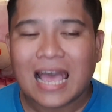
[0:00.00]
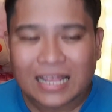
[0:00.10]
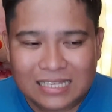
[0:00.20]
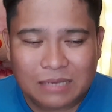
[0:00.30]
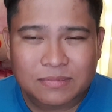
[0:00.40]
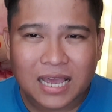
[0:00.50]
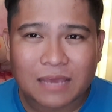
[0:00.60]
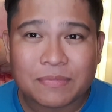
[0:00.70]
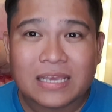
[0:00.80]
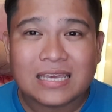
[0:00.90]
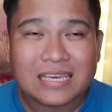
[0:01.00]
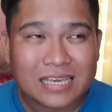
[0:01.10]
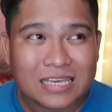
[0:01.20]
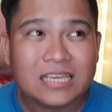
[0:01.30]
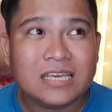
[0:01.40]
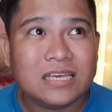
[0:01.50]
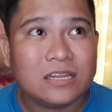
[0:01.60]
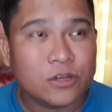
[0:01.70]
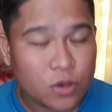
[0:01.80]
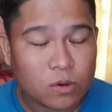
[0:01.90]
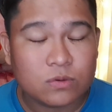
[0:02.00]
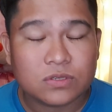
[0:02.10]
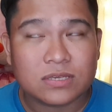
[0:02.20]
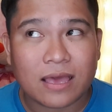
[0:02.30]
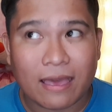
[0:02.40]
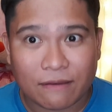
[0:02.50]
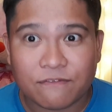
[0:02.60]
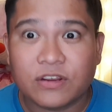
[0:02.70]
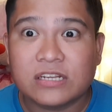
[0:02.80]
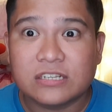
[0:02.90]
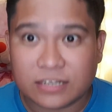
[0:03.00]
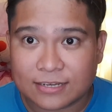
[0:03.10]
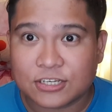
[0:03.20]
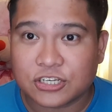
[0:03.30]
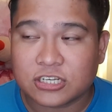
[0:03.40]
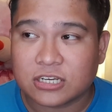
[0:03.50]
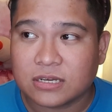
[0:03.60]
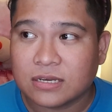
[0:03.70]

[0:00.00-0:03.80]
At the same time, he knows every dish